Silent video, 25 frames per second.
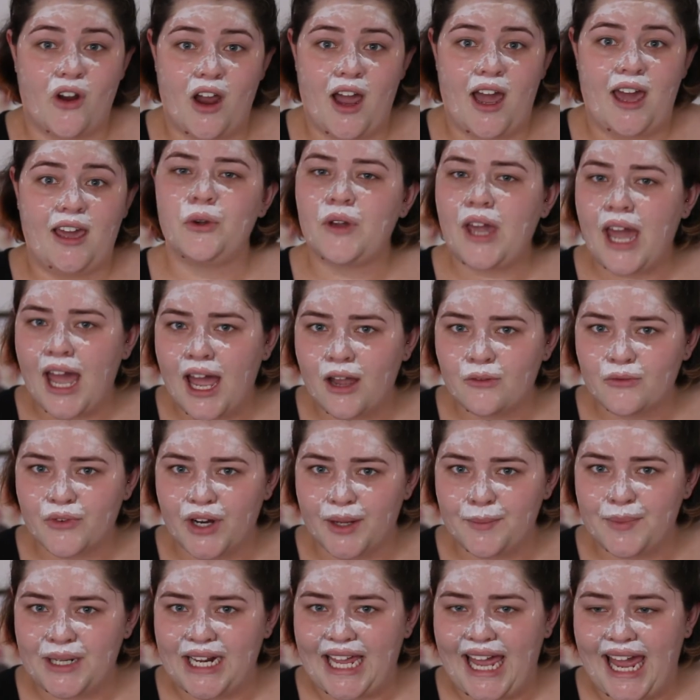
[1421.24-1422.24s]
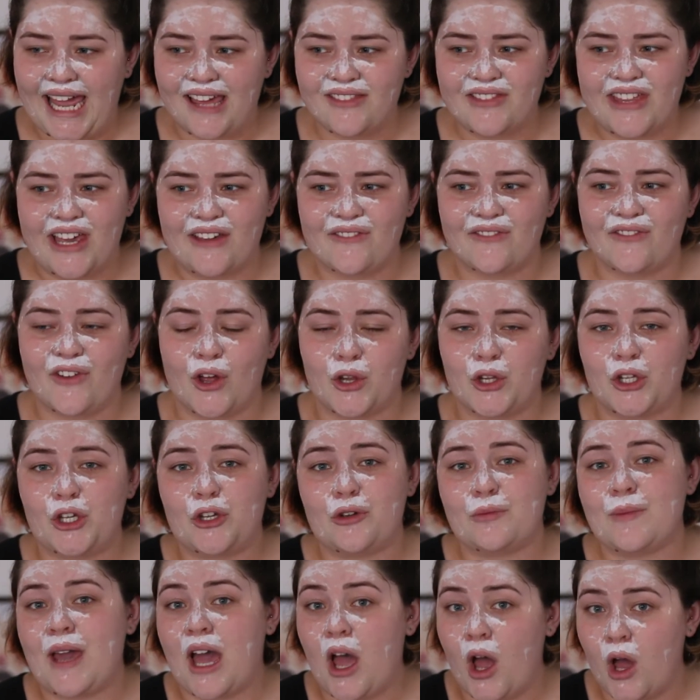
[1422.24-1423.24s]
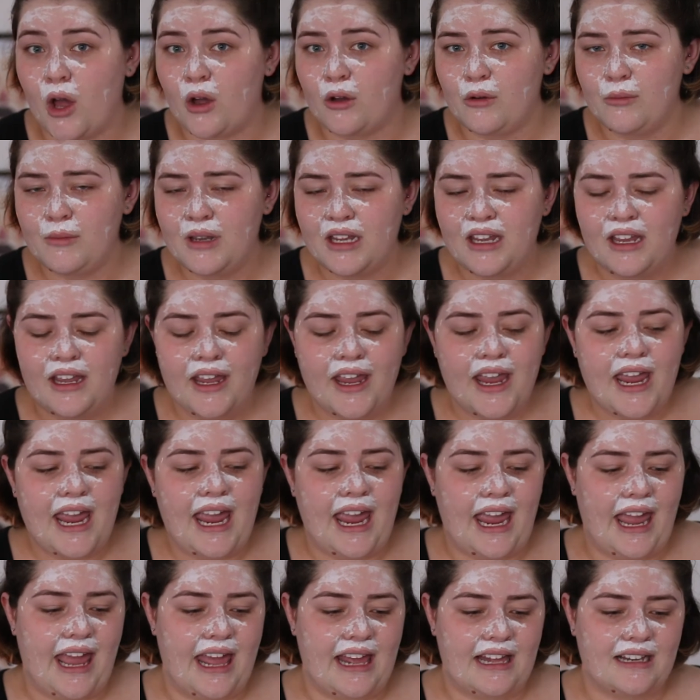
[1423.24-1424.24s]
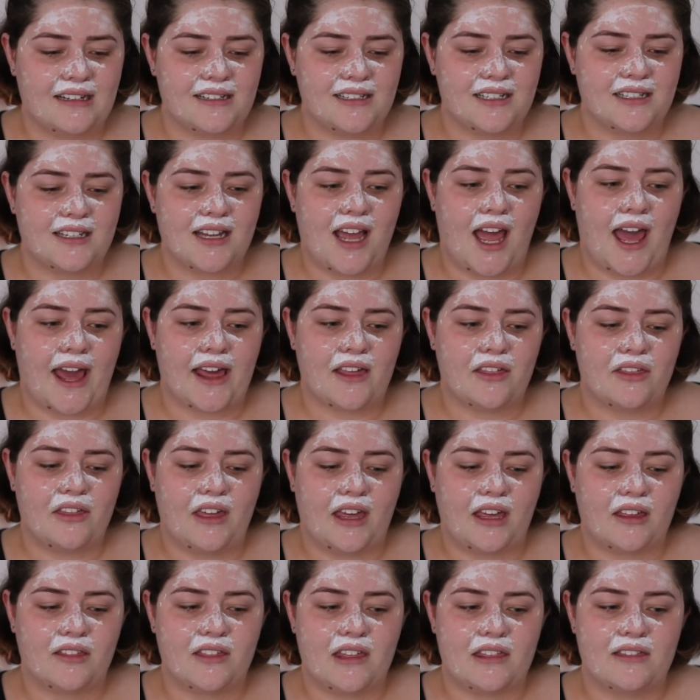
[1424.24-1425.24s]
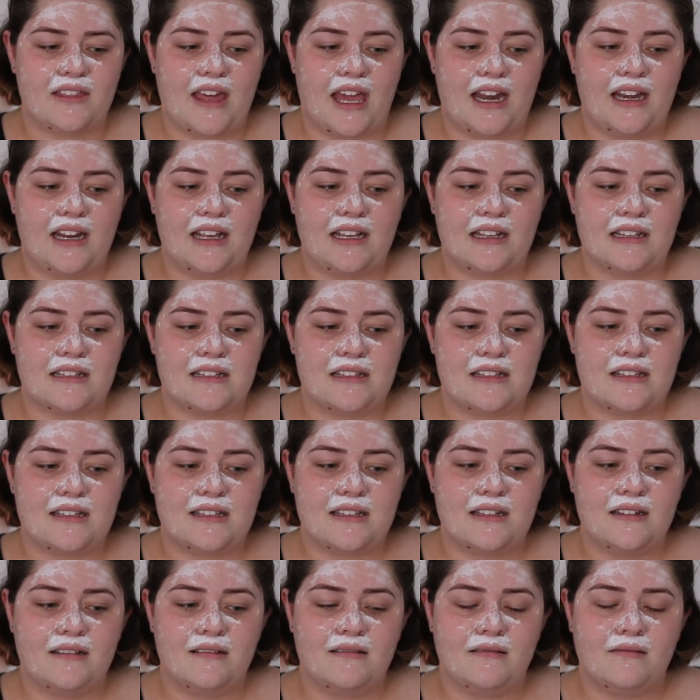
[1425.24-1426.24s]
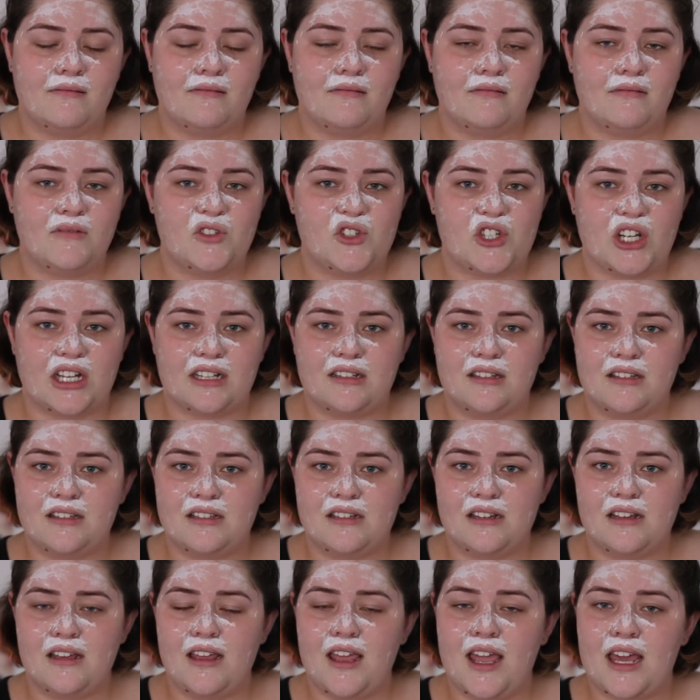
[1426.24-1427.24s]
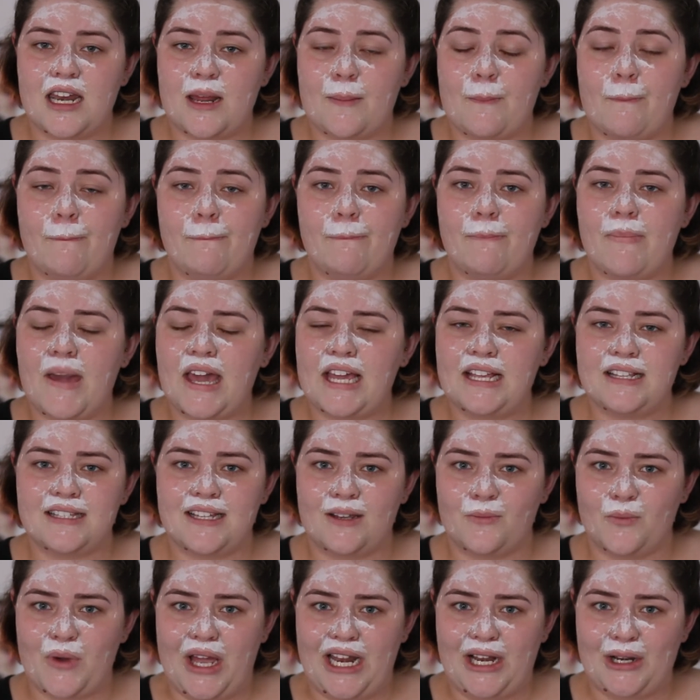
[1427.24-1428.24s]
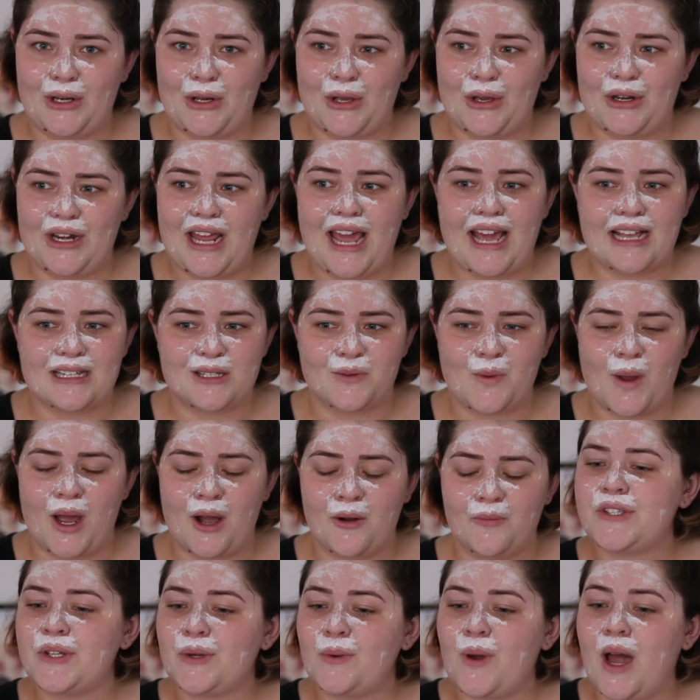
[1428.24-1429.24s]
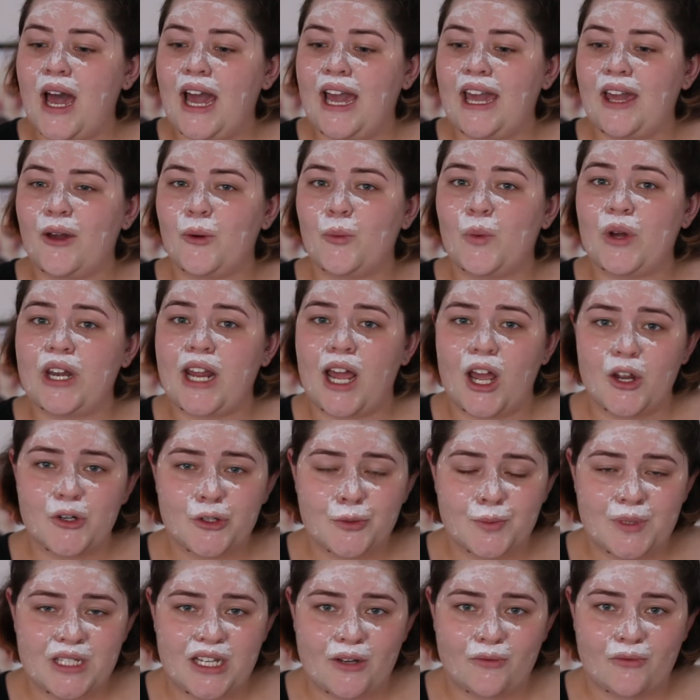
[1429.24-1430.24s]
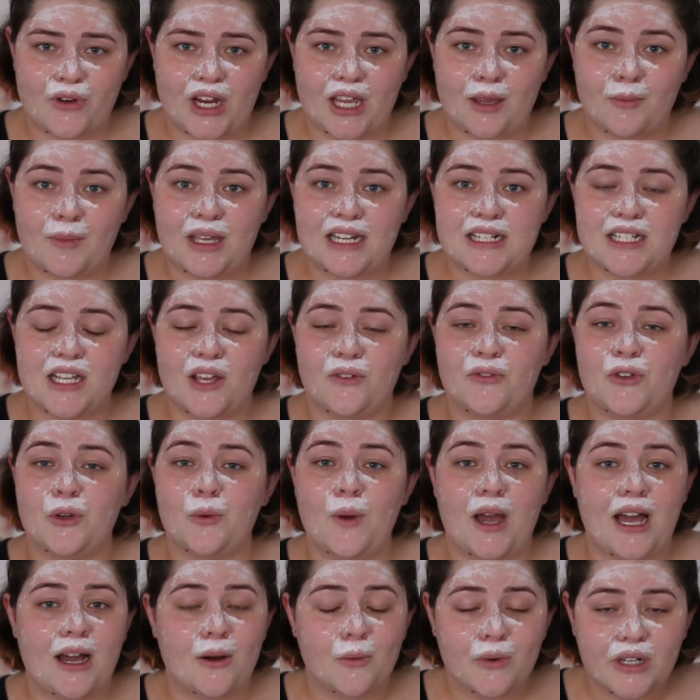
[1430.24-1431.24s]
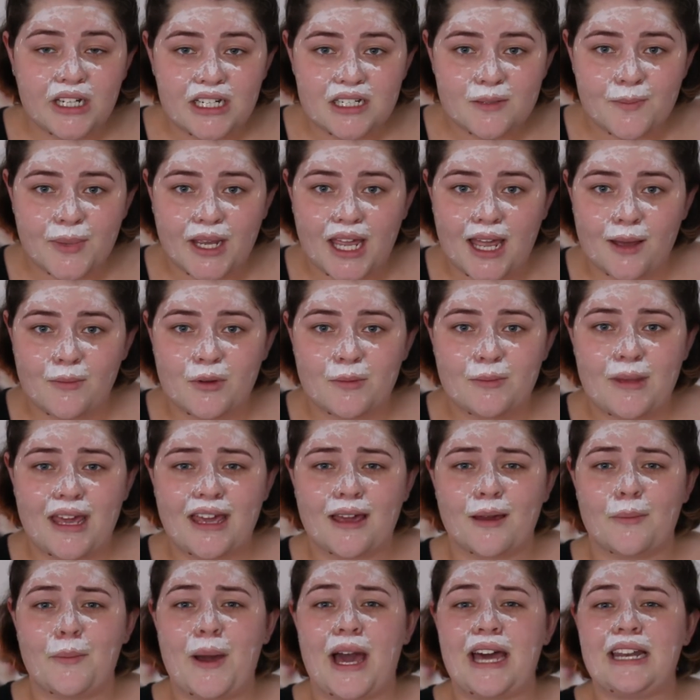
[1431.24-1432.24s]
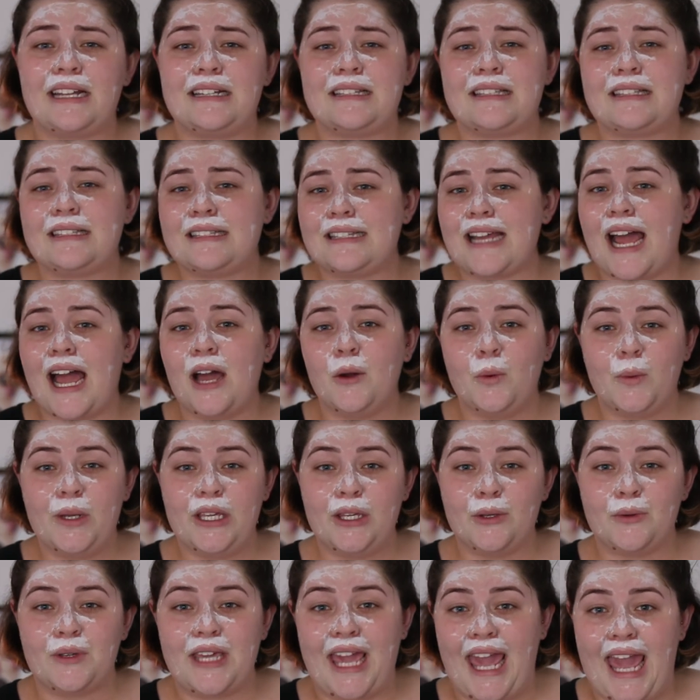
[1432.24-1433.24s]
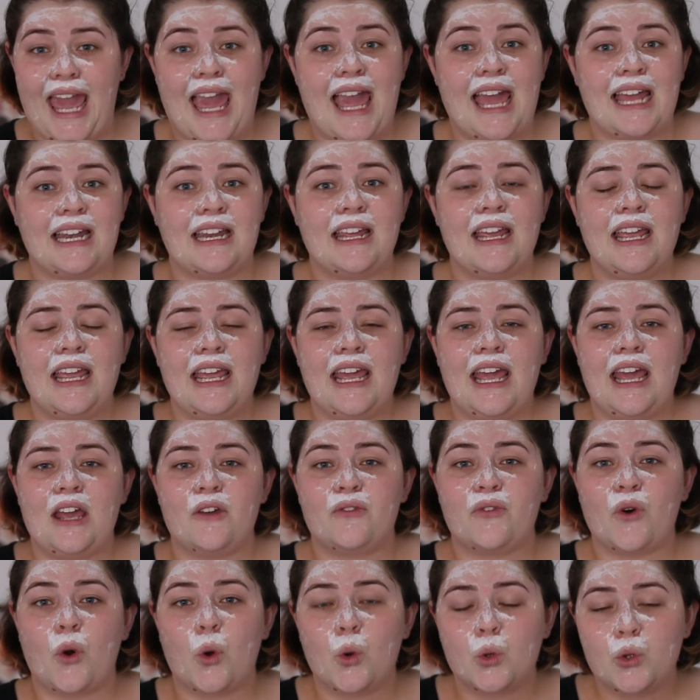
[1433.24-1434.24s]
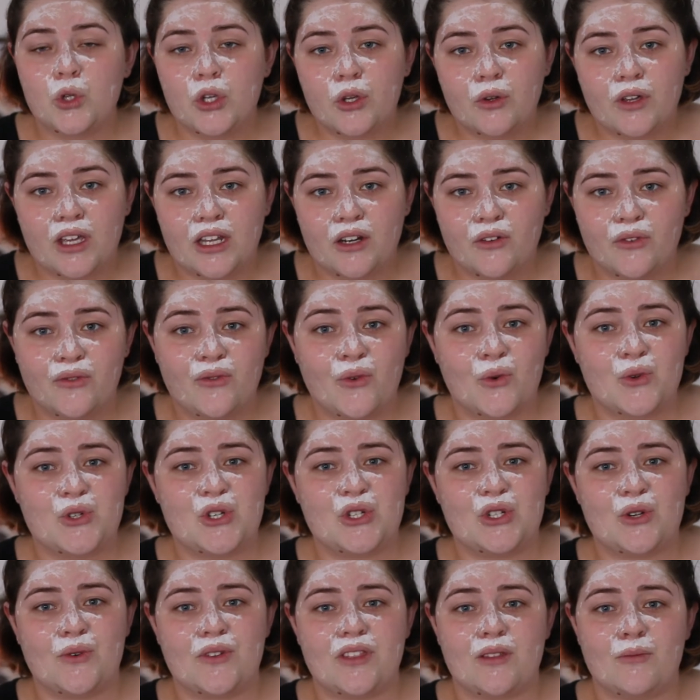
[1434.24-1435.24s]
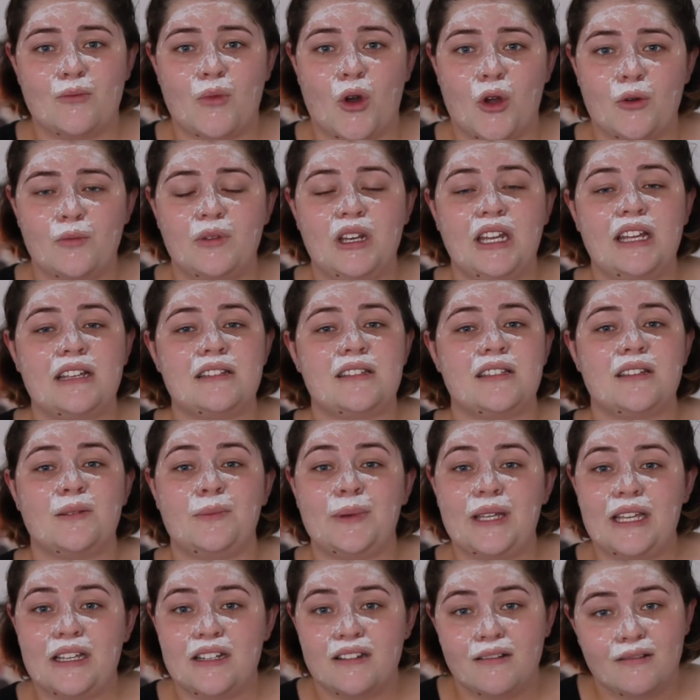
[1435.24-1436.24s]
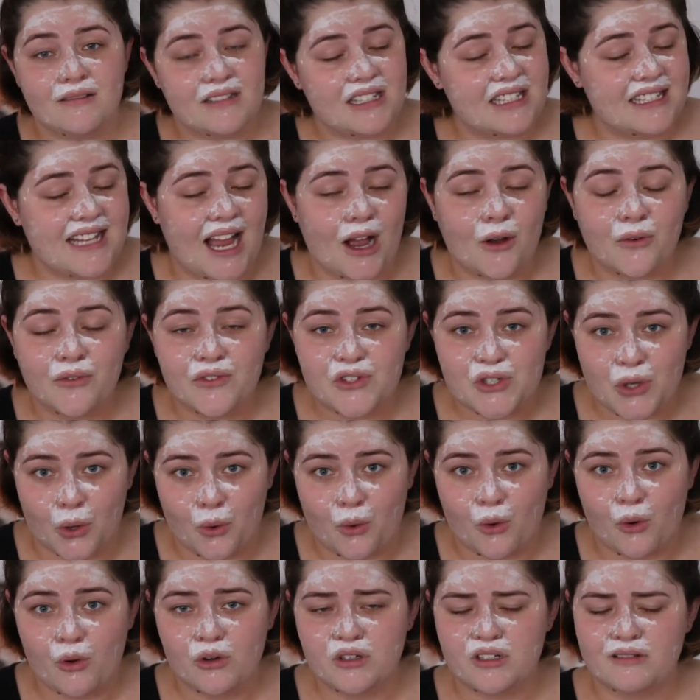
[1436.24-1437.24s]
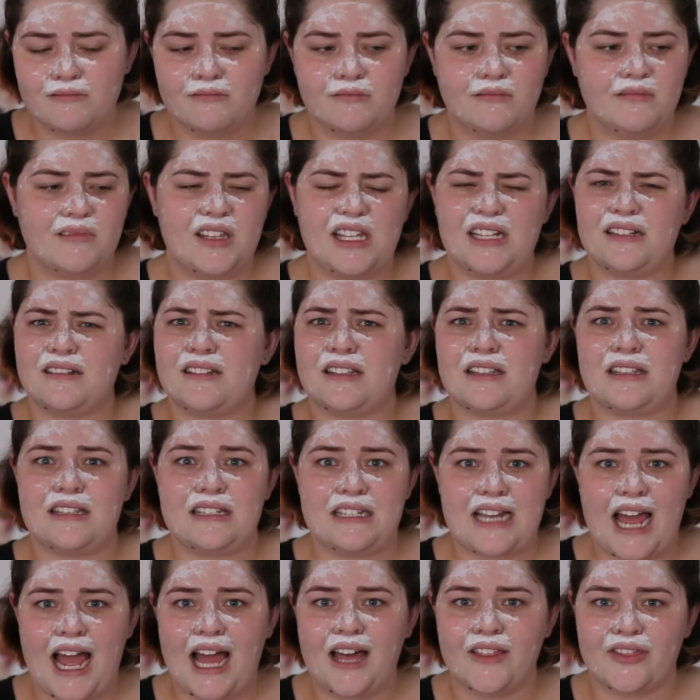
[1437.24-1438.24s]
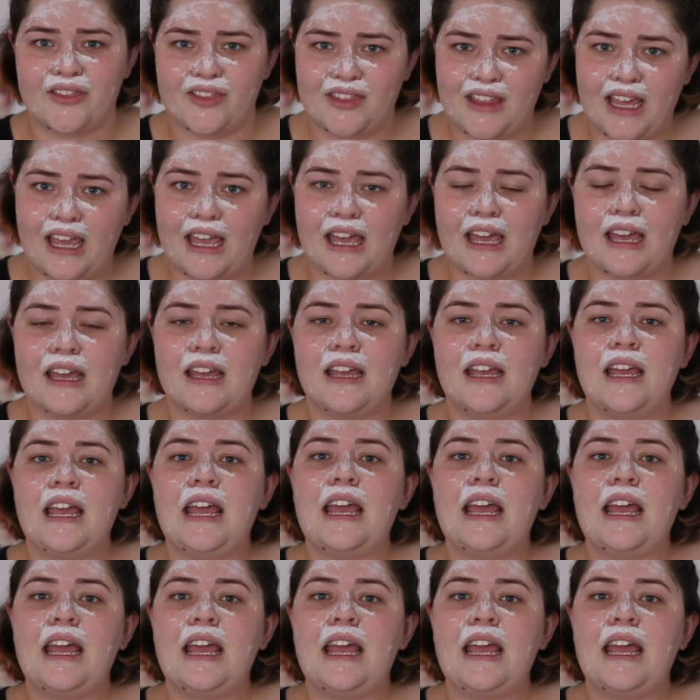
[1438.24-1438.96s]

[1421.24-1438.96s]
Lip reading: You can't replicate that volume at home, and I think that that is just an amazing way to learn as well. So I 100% recommend, if you are wanting to become a makeup artist, start where you can. If all you can afford to do at the moment is to be self-taught, then start there.